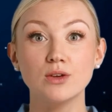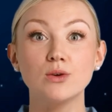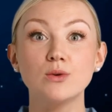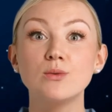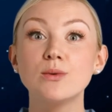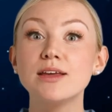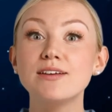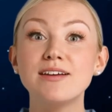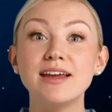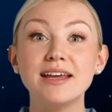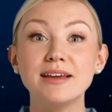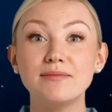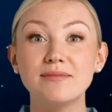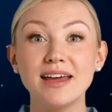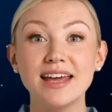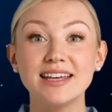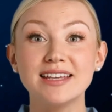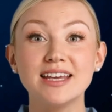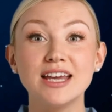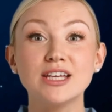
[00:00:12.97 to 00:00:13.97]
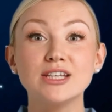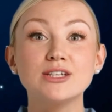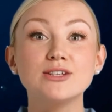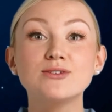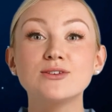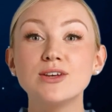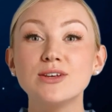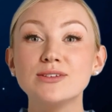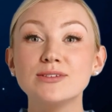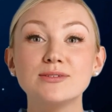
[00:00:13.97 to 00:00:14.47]
We recommend that you
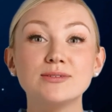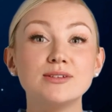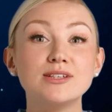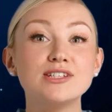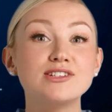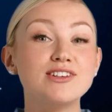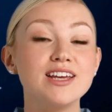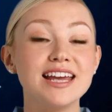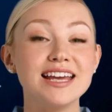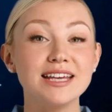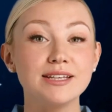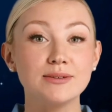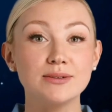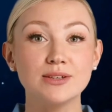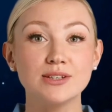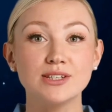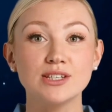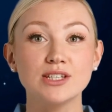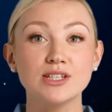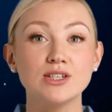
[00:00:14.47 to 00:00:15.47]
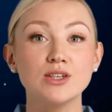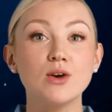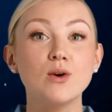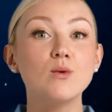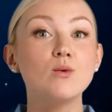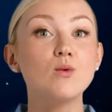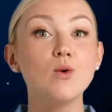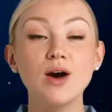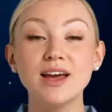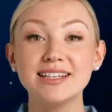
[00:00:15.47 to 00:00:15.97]
go through the training courses
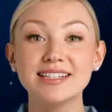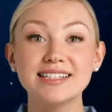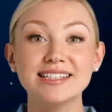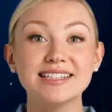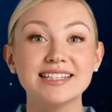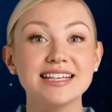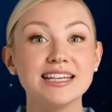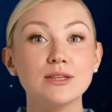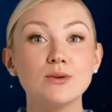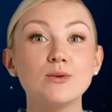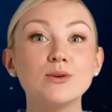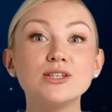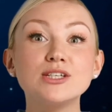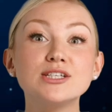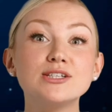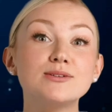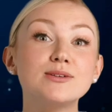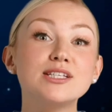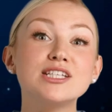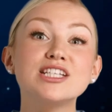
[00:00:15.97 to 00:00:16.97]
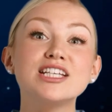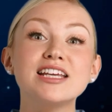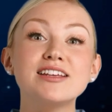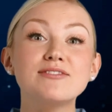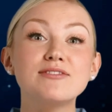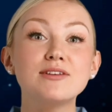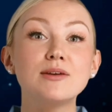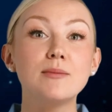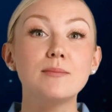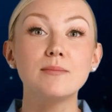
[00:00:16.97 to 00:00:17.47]
once in order to
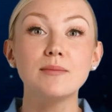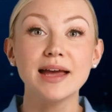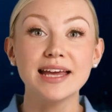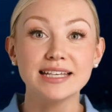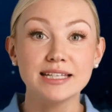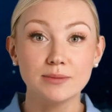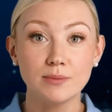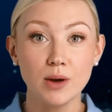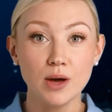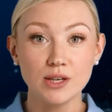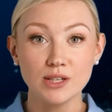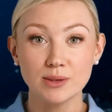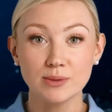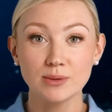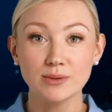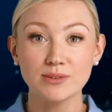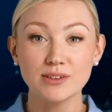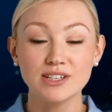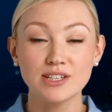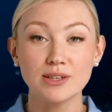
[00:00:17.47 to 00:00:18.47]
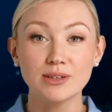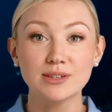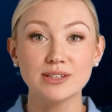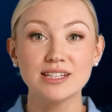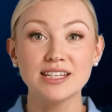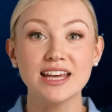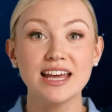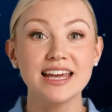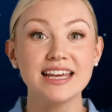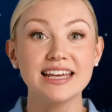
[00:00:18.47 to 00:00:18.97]
achieve the best possible
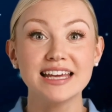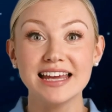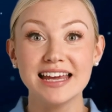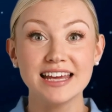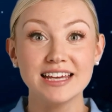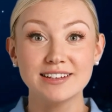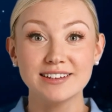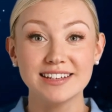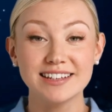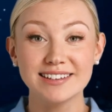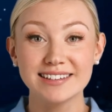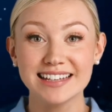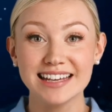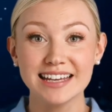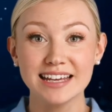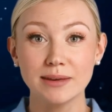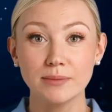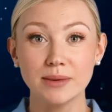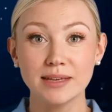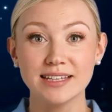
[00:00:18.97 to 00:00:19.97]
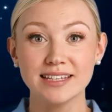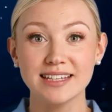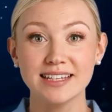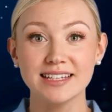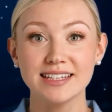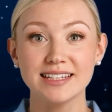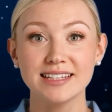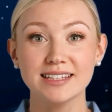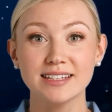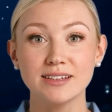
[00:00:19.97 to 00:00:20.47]
results later in your daily
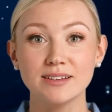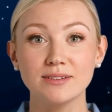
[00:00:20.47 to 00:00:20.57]
business.